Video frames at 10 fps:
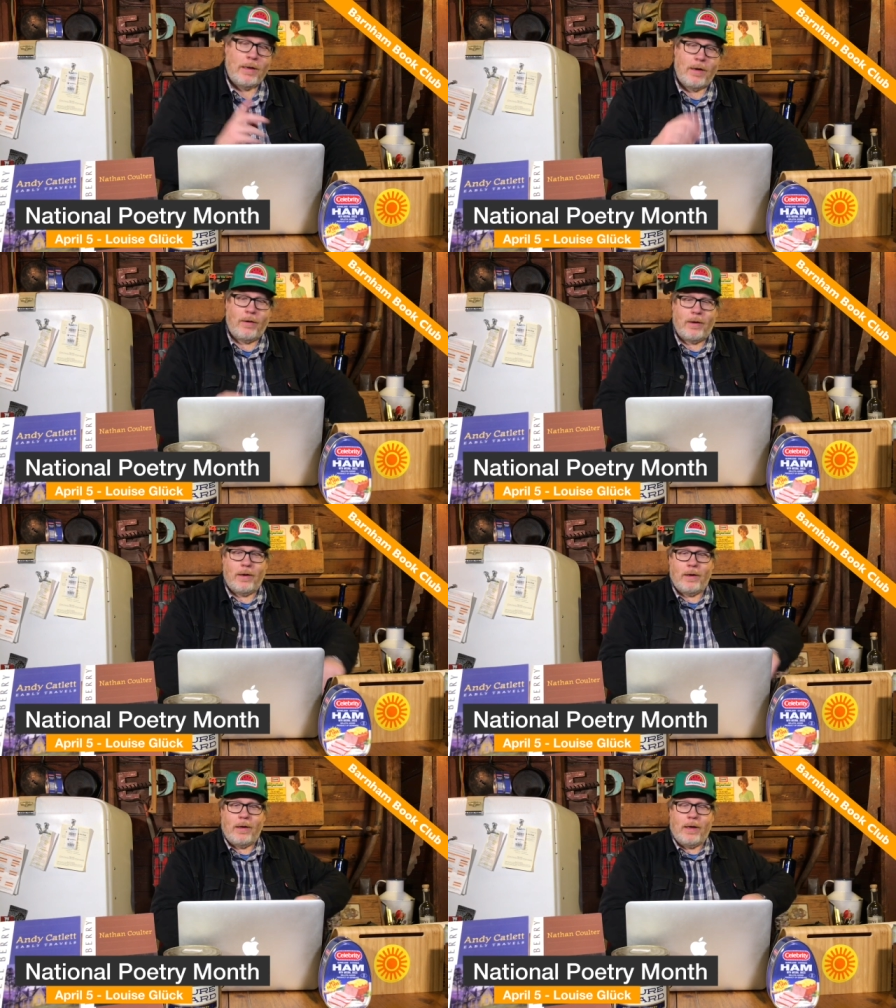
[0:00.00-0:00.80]

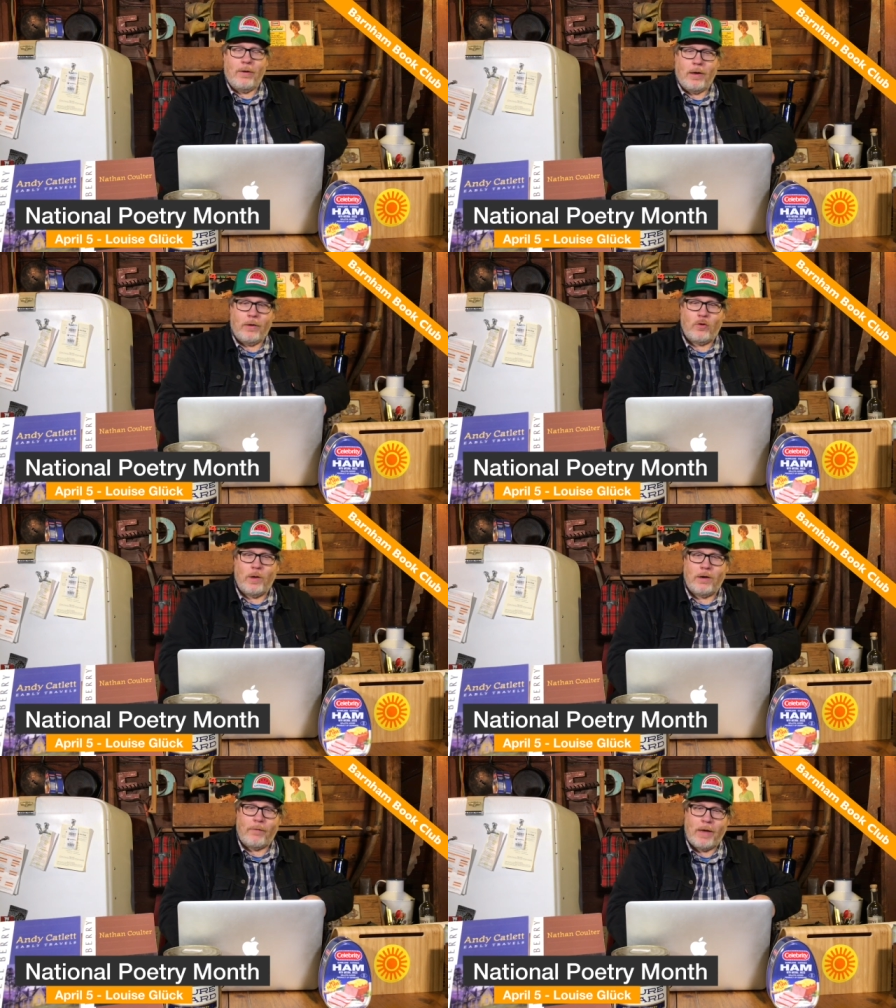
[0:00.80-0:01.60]
Now, I know on
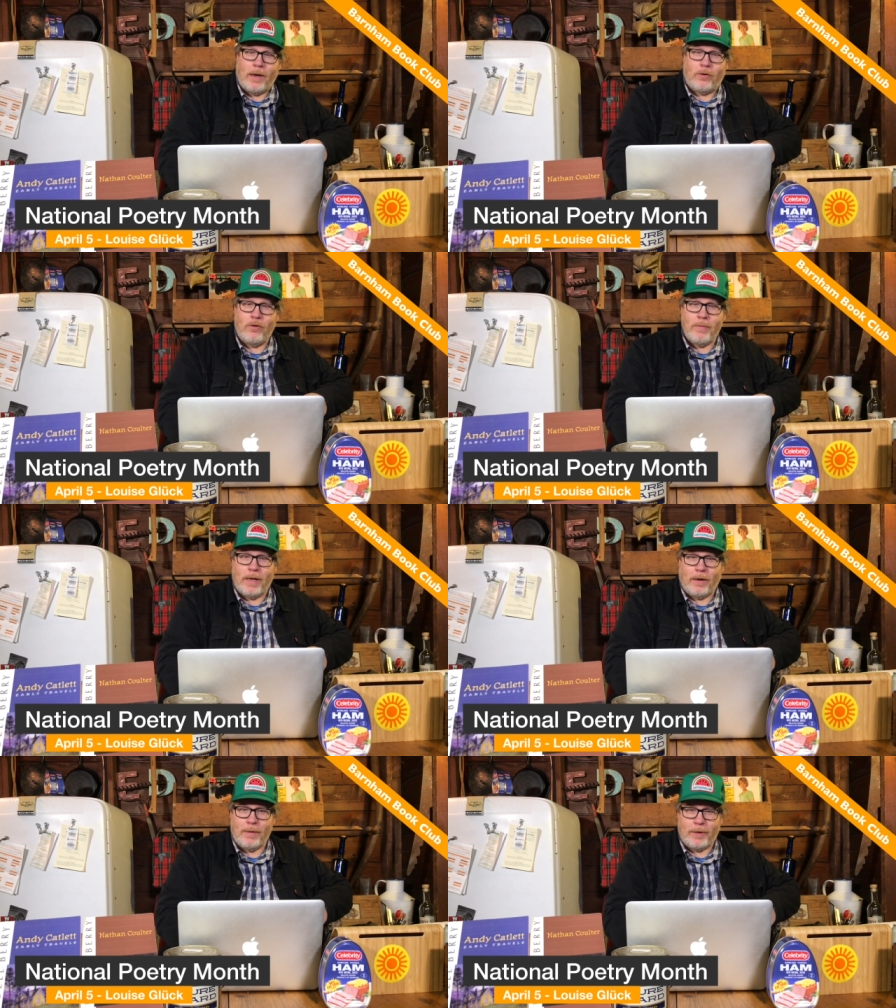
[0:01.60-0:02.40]
Twitter I've got a
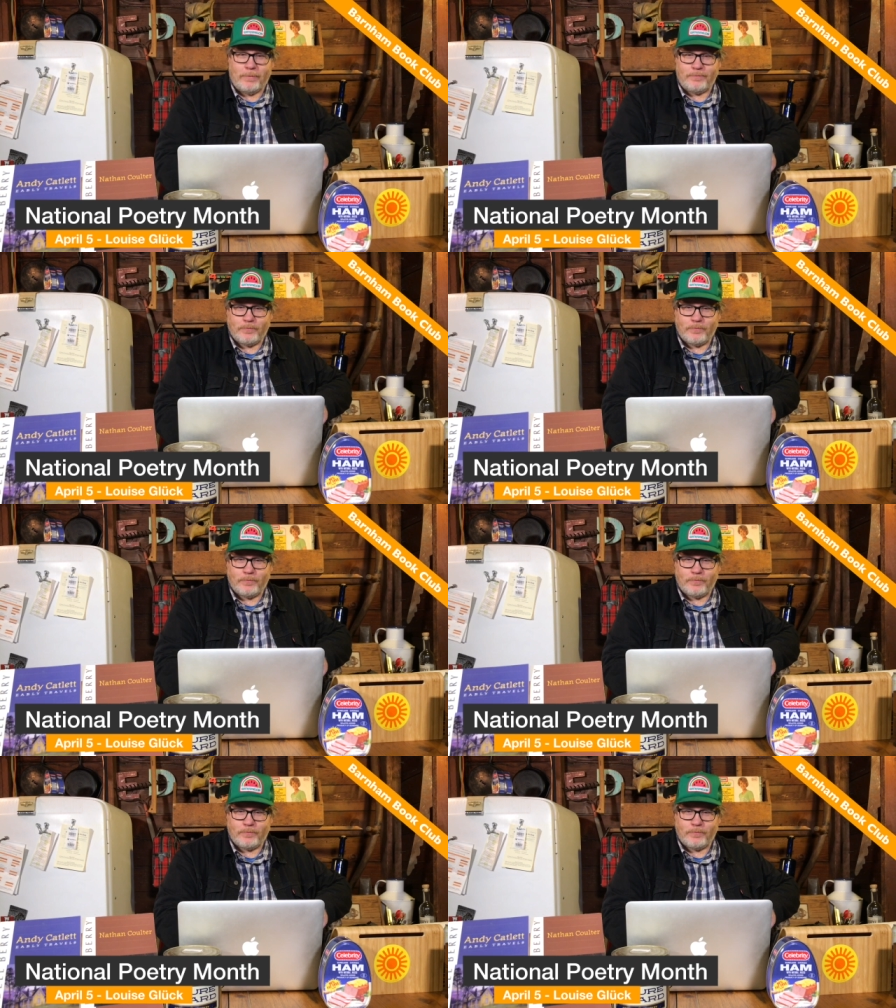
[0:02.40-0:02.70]
two-minute limit,